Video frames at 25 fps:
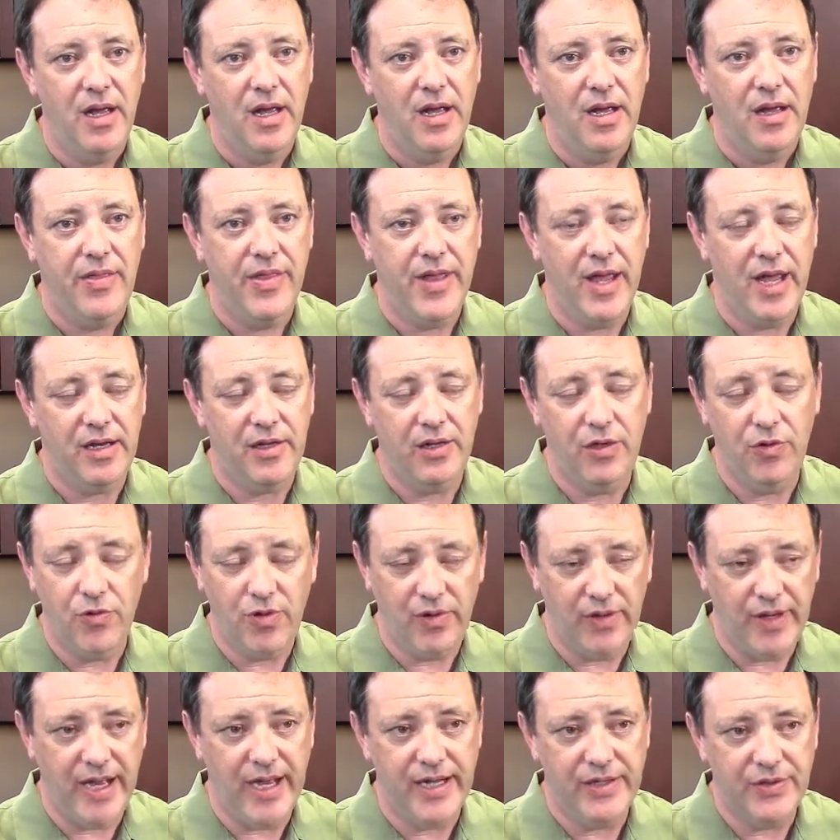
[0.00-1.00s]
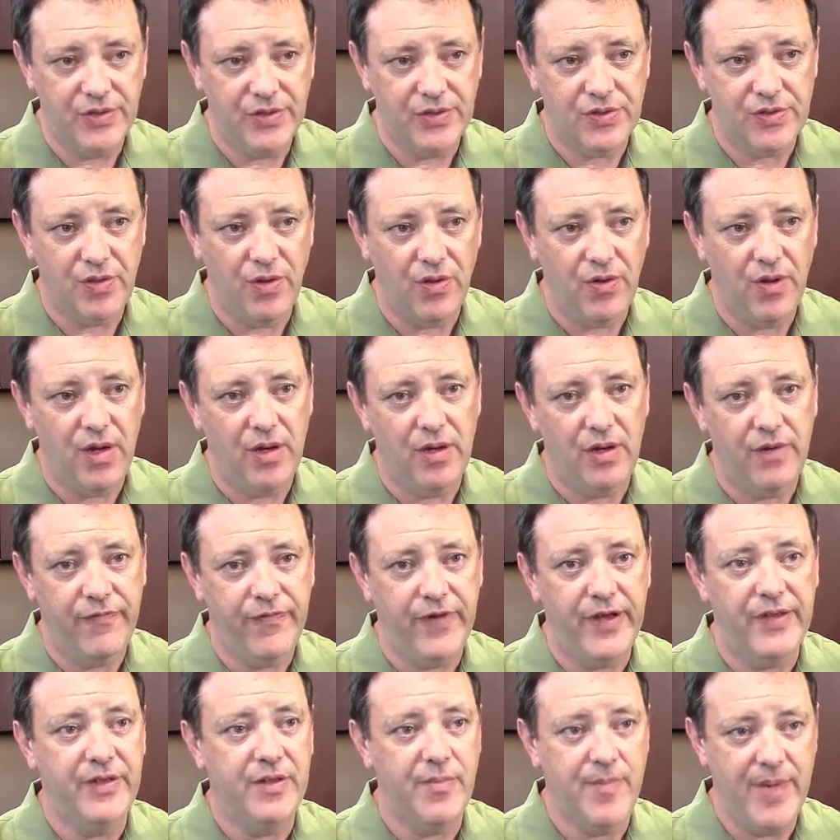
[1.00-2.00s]
that utilizes
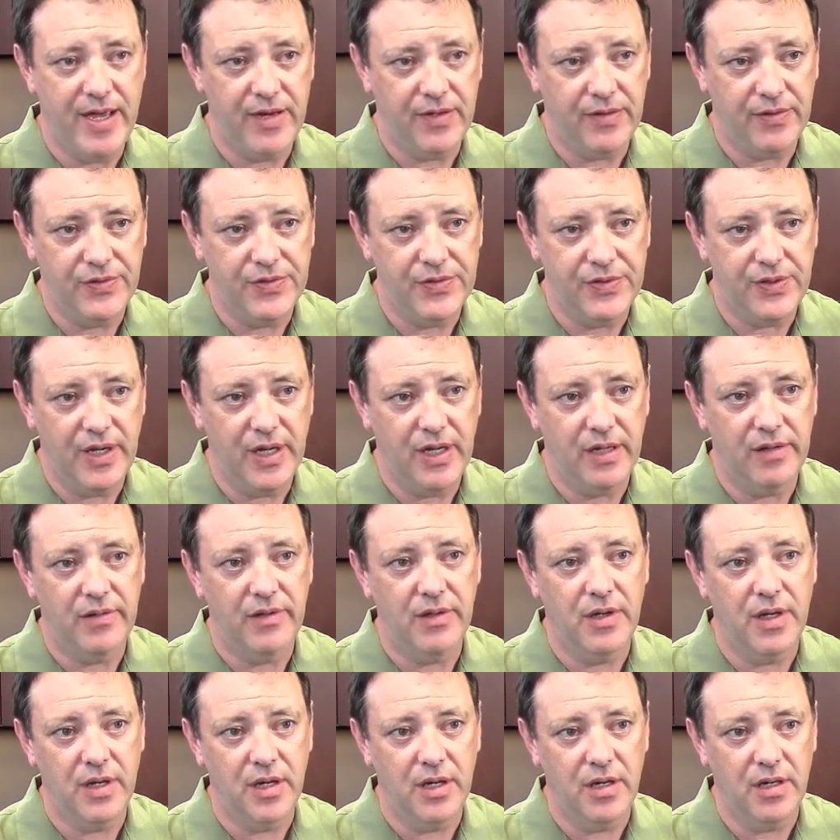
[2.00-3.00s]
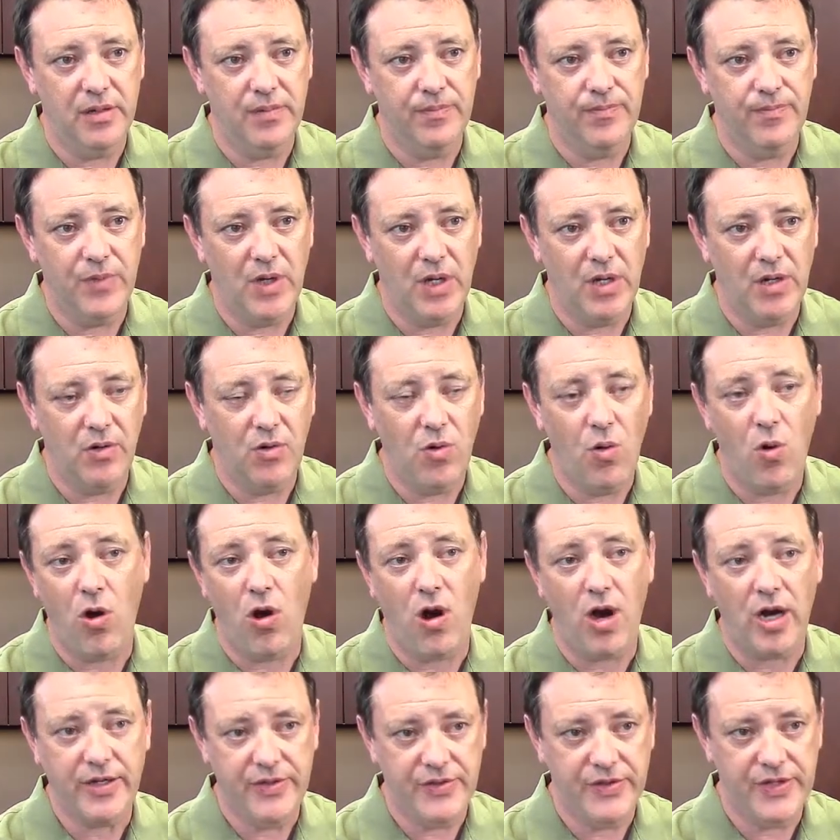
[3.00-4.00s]
fundamentals and core
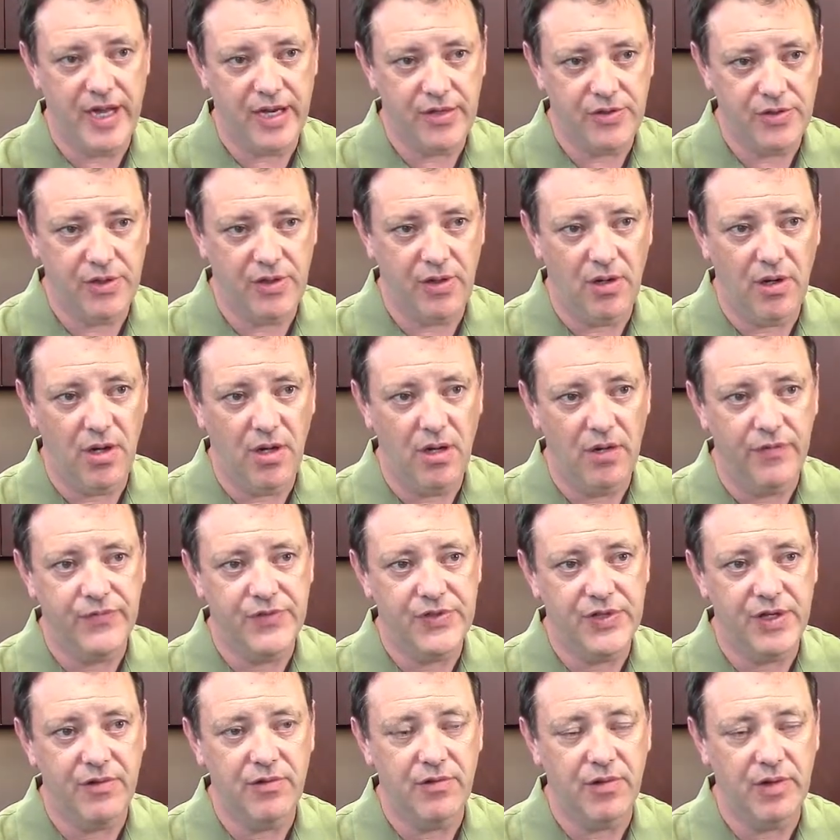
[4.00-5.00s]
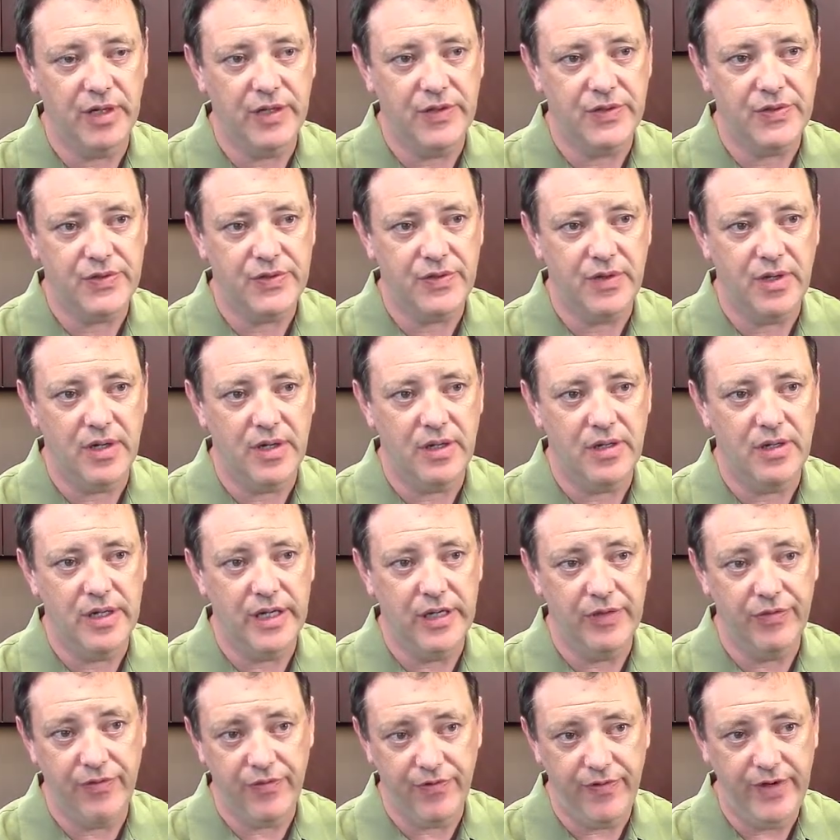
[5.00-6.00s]
architecture of synchronous
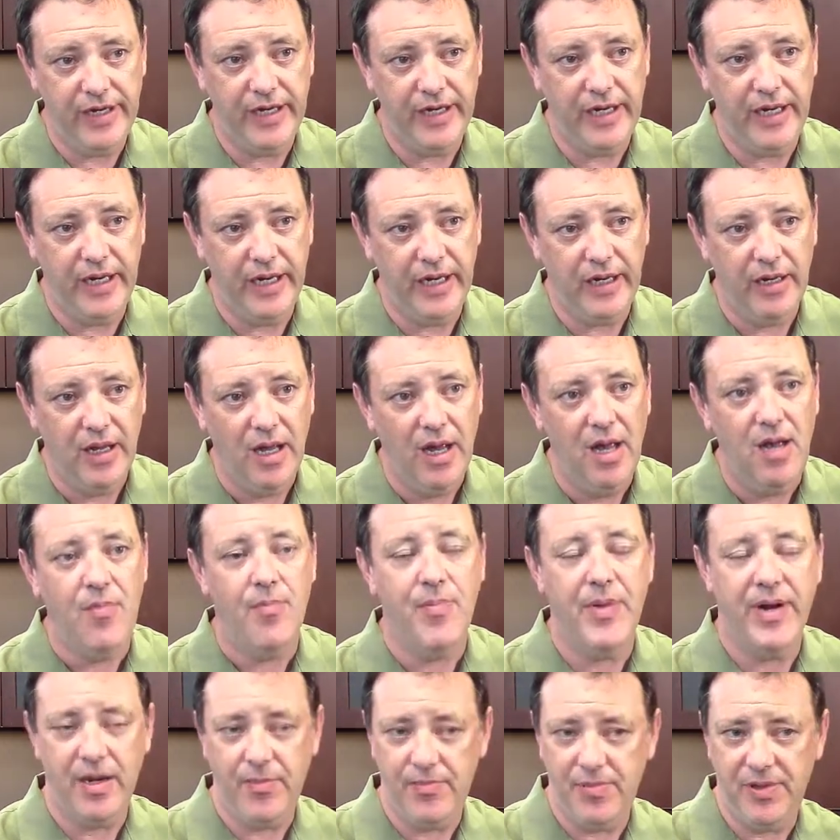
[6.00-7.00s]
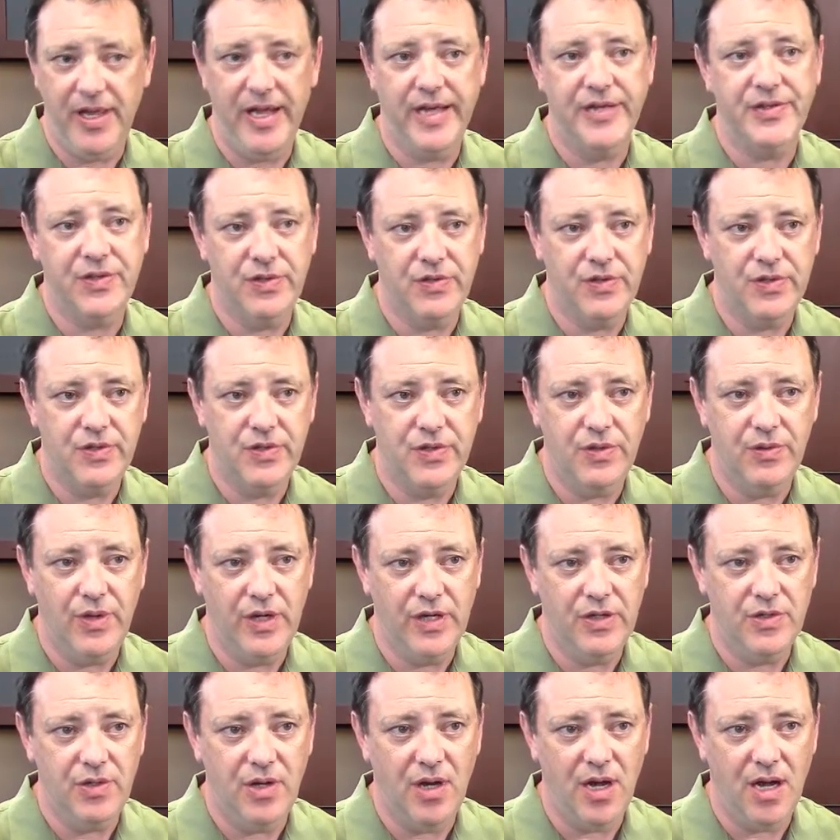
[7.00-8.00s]
in 3D, but applies it to
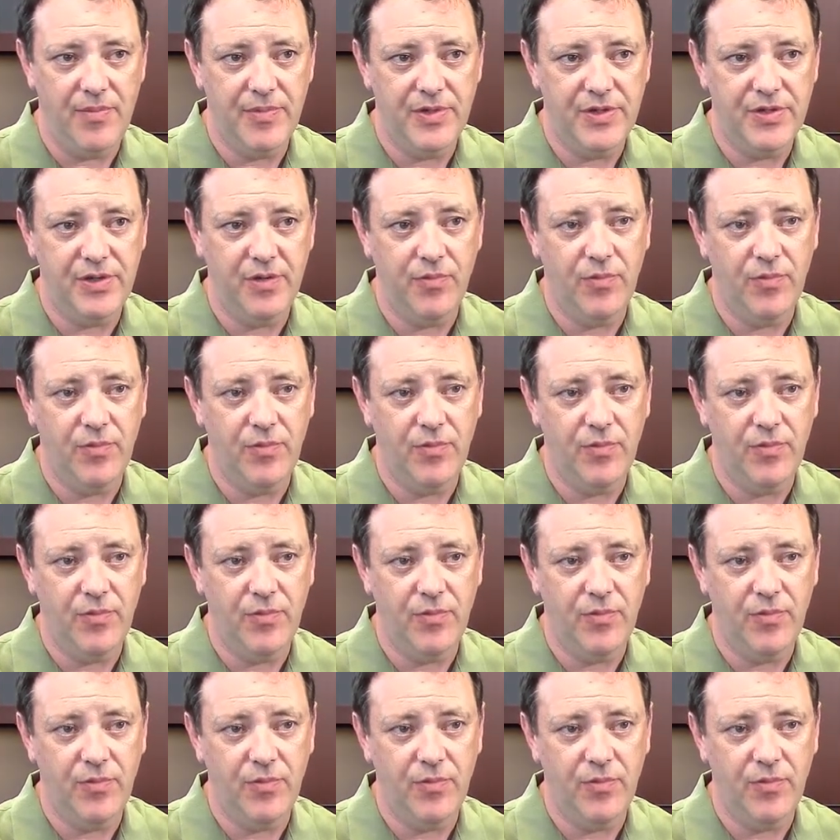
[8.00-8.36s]
2D geometry.